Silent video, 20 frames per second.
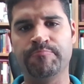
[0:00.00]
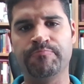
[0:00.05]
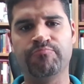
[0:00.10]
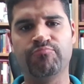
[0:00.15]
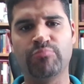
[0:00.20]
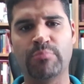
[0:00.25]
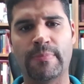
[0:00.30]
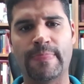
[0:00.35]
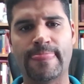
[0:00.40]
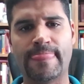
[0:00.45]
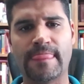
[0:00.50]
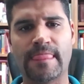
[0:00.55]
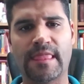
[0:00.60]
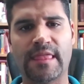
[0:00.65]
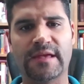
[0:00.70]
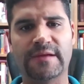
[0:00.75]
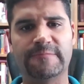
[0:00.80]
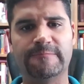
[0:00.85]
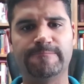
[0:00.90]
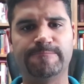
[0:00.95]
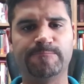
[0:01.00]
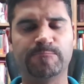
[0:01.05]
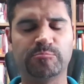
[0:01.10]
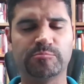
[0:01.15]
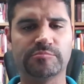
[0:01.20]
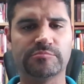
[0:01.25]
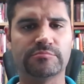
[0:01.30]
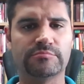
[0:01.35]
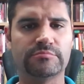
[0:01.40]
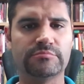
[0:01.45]

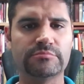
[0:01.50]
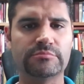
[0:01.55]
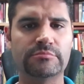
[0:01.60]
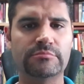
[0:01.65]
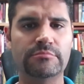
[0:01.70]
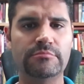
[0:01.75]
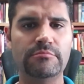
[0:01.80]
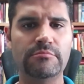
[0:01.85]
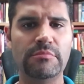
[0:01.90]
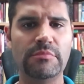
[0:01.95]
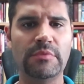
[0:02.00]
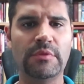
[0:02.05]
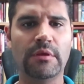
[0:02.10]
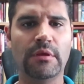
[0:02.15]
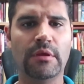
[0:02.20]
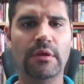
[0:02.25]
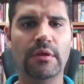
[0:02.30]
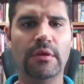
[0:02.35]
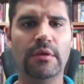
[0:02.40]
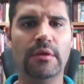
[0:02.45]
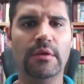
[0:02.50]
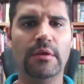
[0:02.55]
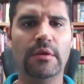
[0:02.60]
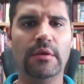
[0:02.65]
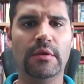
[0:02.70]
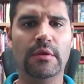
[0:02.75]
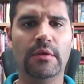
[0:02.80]
(silence)